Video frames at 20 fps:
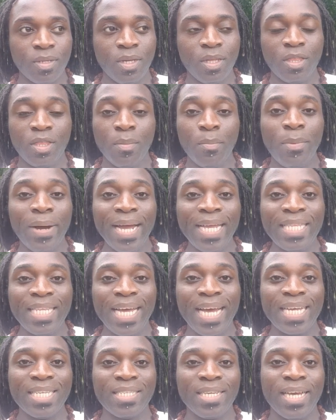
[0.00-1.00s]
The mind
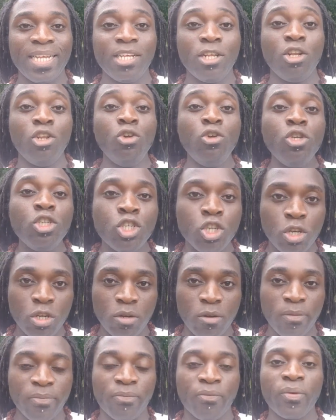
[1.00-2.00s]
has an illusion
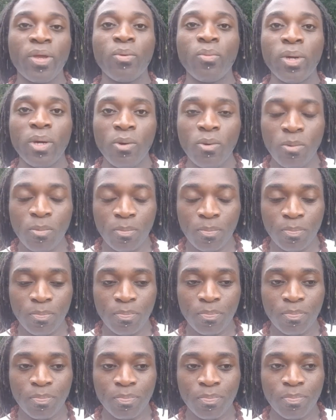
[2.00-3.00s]
of free will,
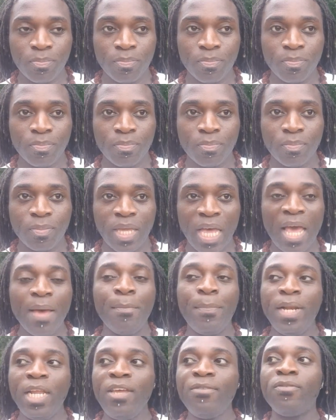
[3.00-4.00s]
a
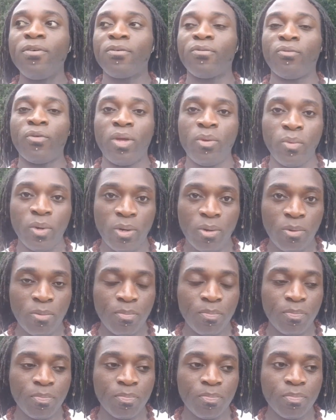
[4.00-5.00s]
belief of free will,
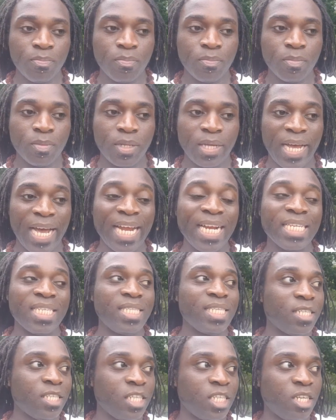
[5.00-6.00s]
and it's
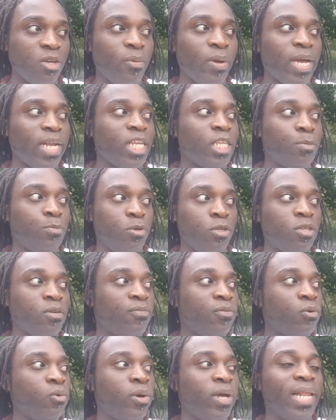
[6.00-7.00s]
necessary and it's
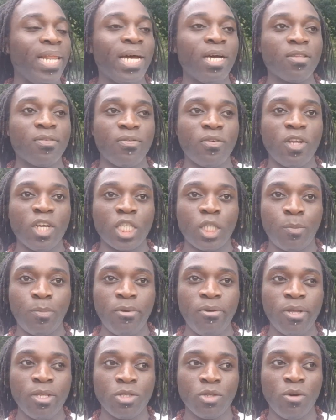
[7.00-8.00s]
beautiful. It allows for the
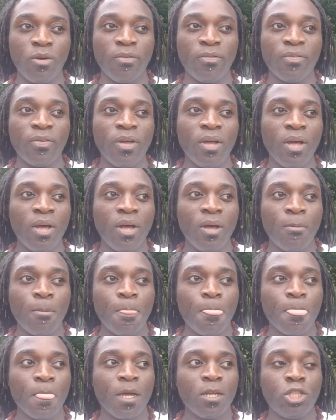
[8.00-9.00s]
experience of
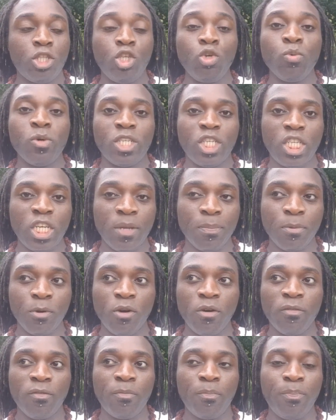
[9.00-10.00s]
doership,
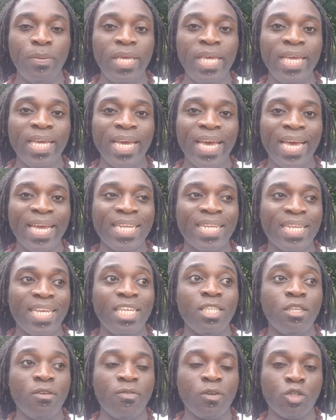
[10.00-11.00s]
of being an
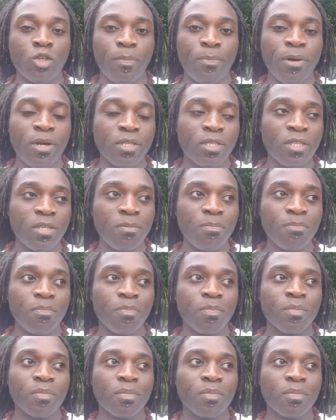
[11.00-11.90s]
individual person.